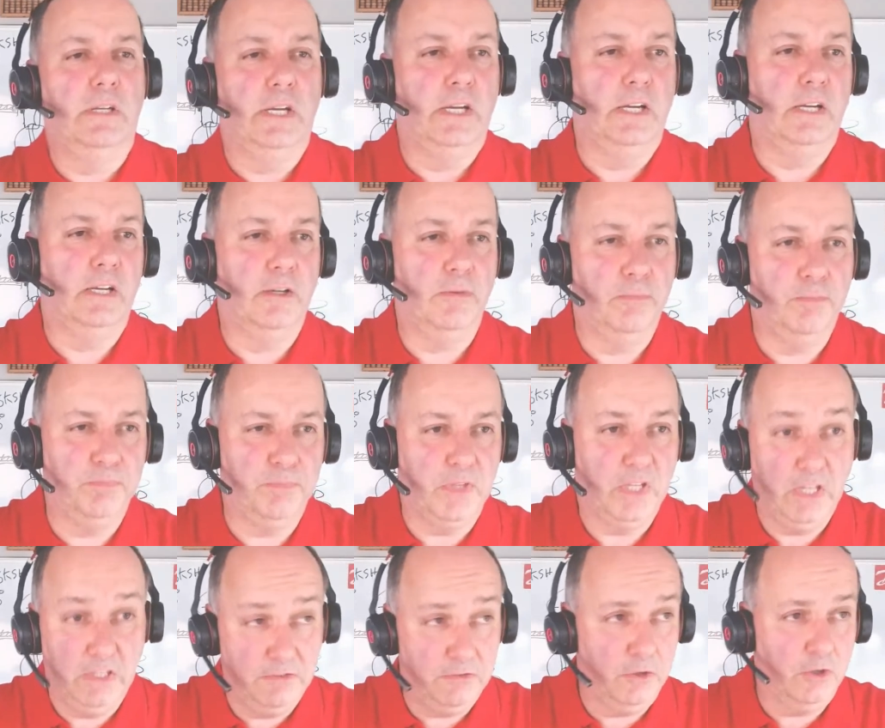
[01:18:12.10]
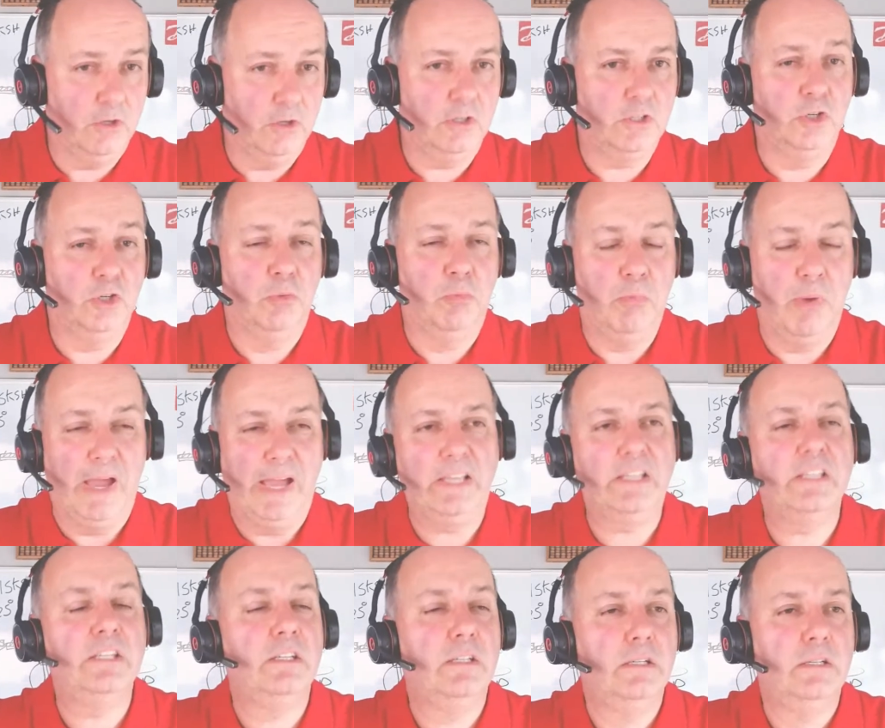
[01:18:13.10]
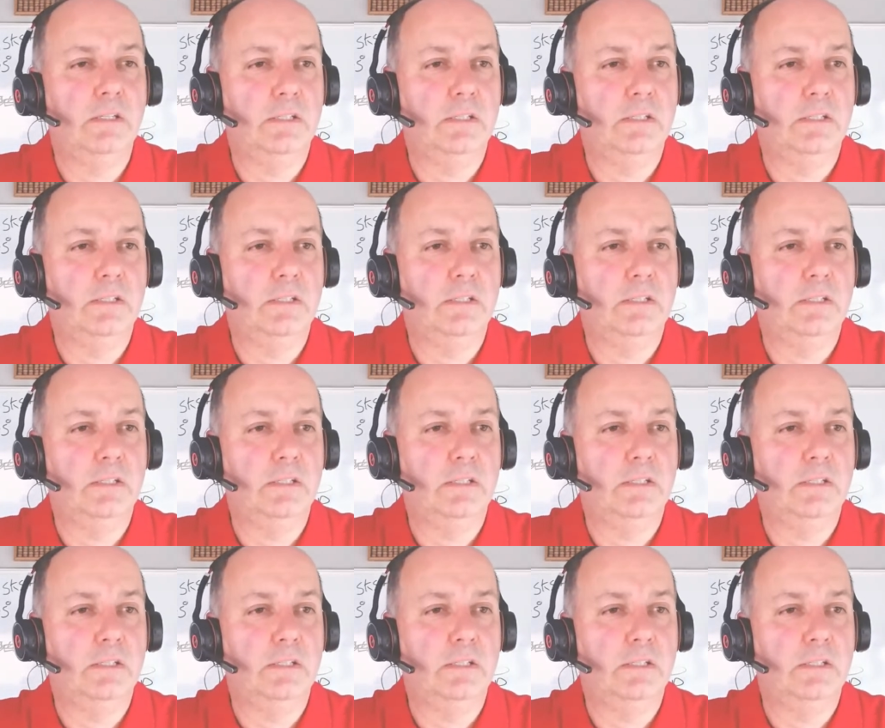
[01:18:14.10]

and if not, come back